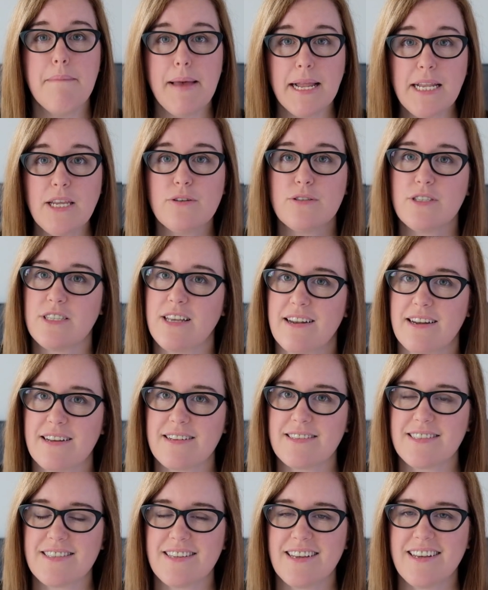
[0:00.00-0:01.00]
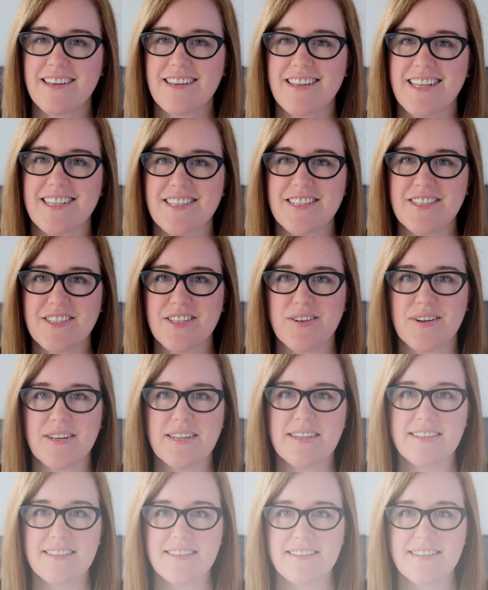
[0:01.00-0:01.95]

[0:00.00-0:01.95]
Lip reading: menu settings. Let's get to it.